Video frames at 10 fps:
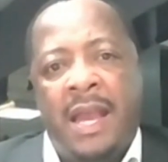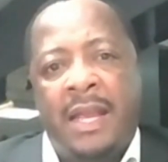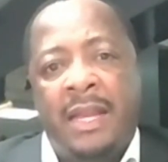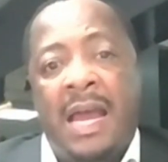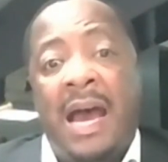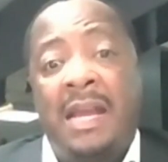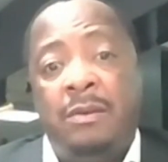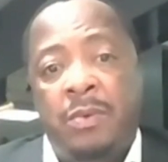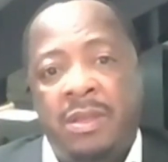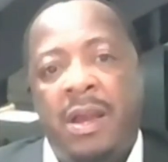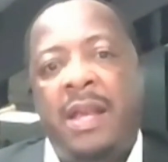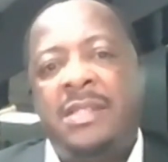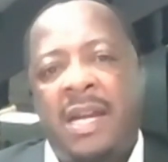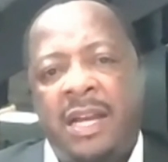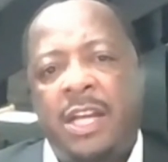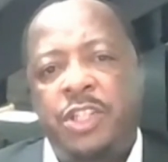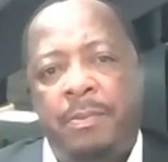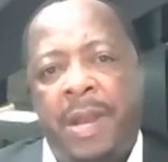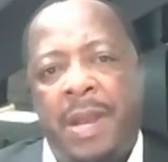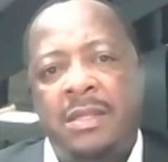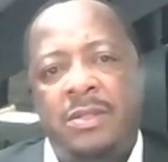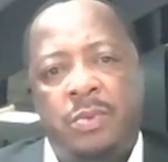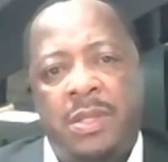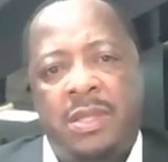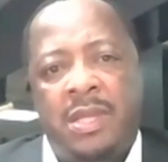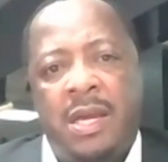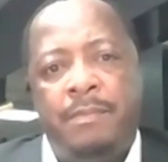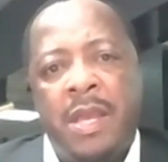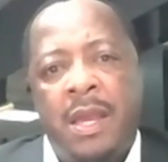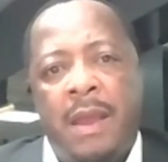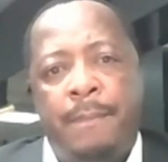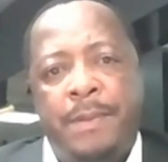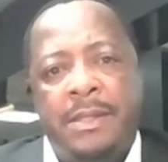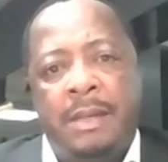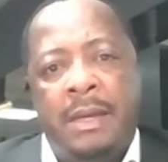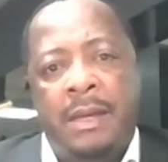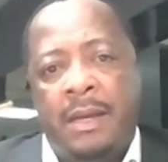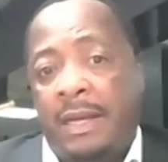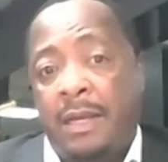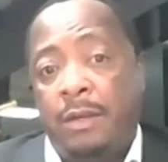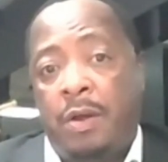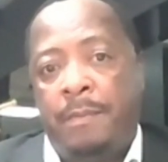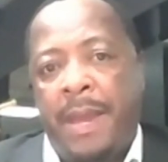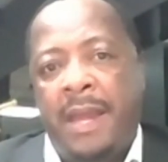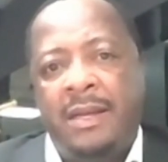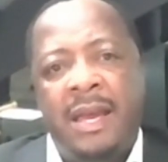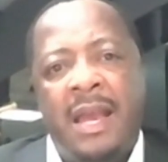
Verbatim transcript: in line with our integration plans with um, uh, uh Bank,